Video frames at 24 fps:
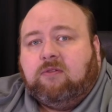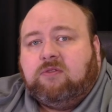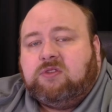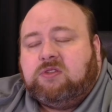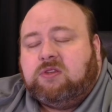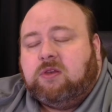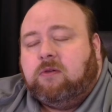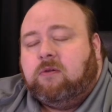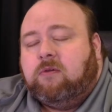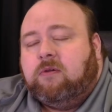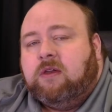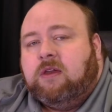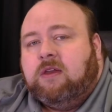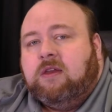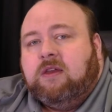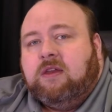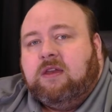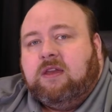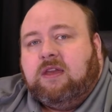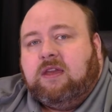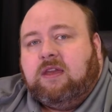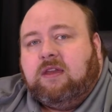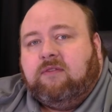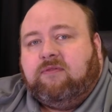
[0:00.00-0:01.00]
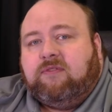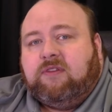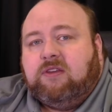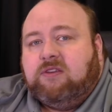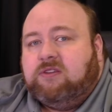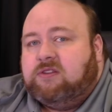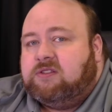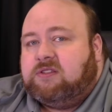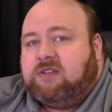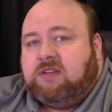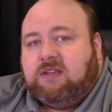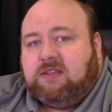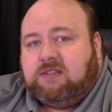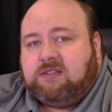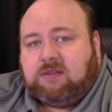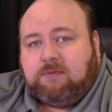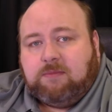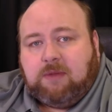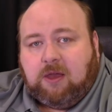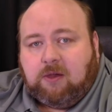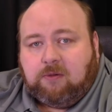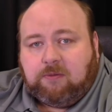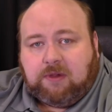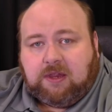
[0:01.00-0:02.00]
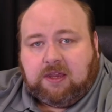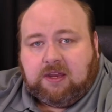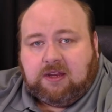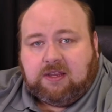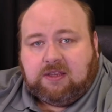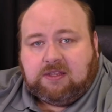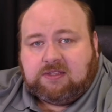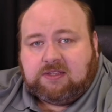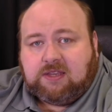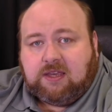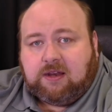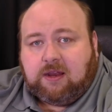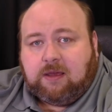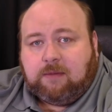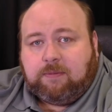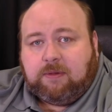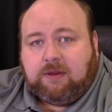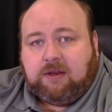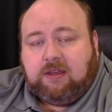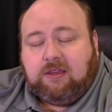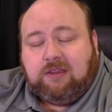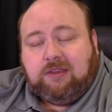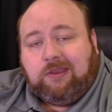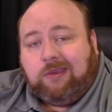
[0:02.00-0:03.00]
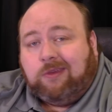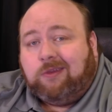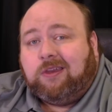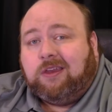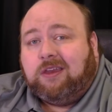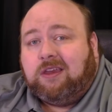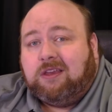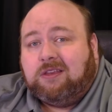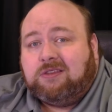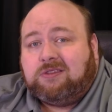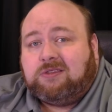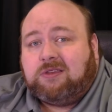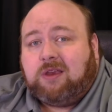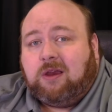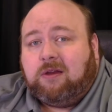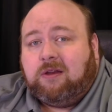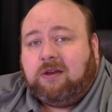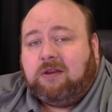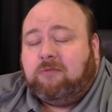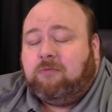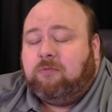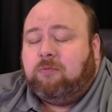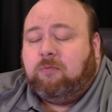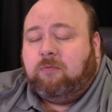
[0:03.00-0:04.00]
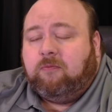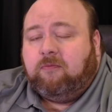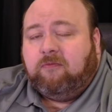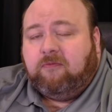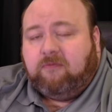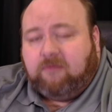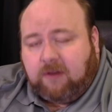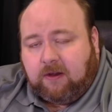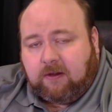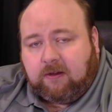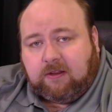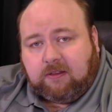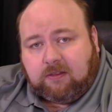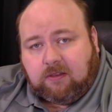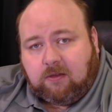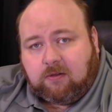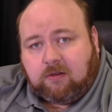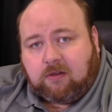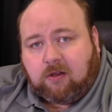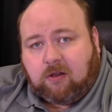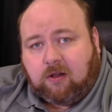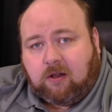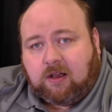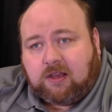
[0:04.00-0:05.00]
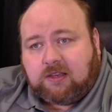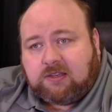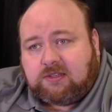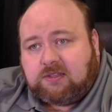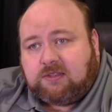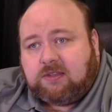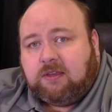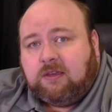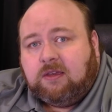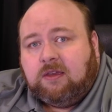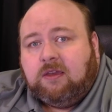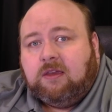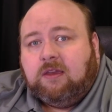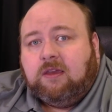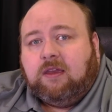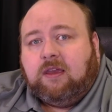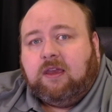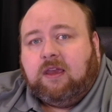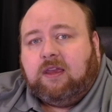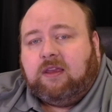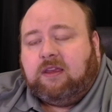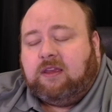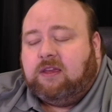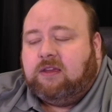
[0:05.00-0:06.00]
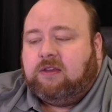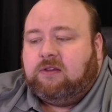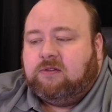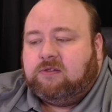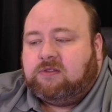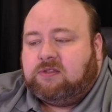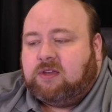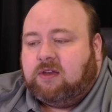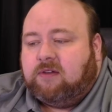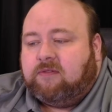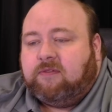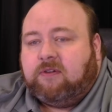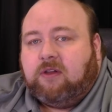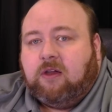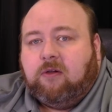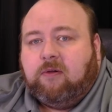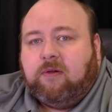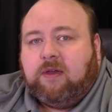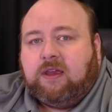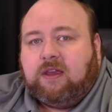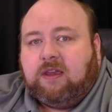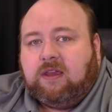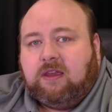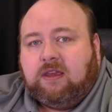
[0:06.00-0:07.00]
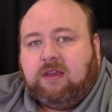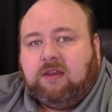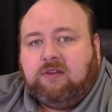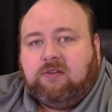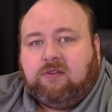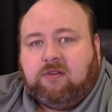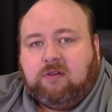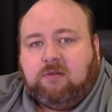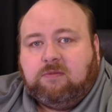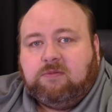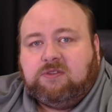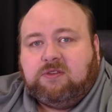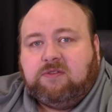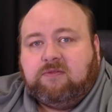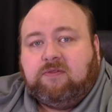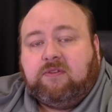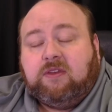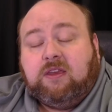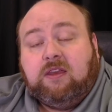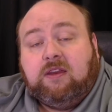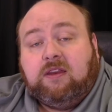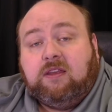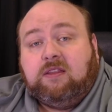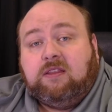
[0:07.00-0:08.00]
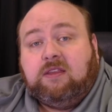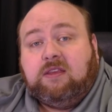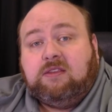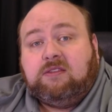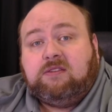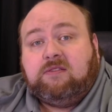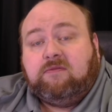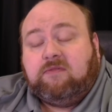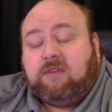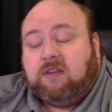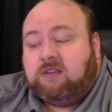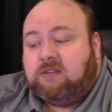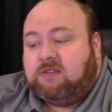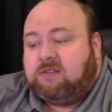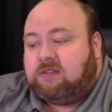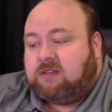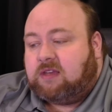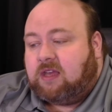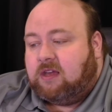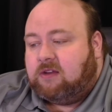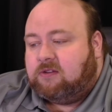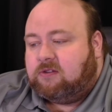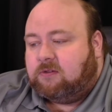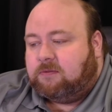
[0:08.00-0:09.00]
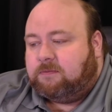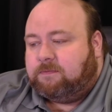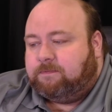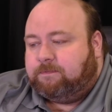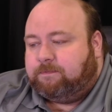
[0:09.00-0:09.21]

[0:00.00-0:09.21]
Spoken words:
So if you just need some help getting set up in it, you can get started very low cost and get yourself going in terms of getting these events scheduled.